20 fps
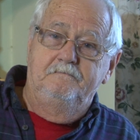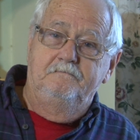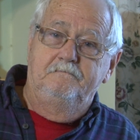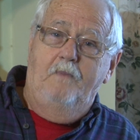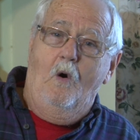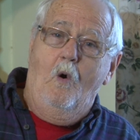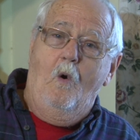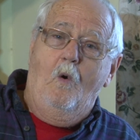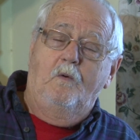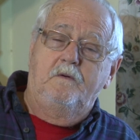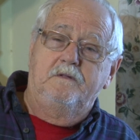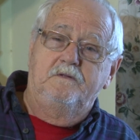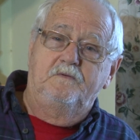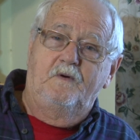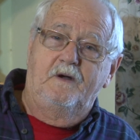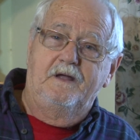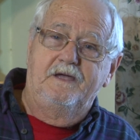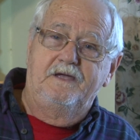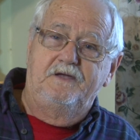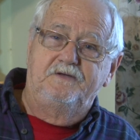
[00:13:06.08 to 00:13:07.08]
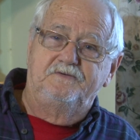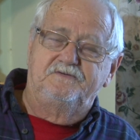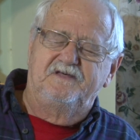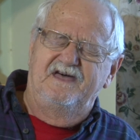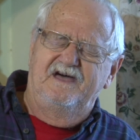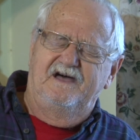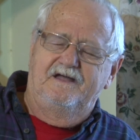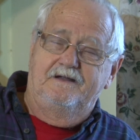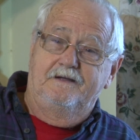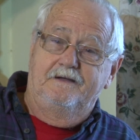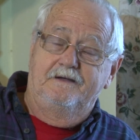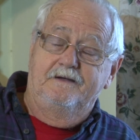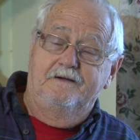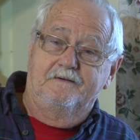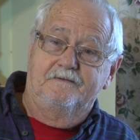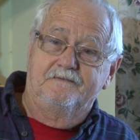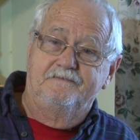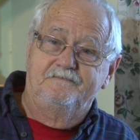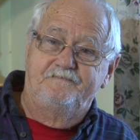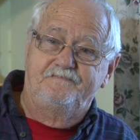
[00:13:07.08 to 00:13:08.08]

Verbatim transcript: Born and raised down here.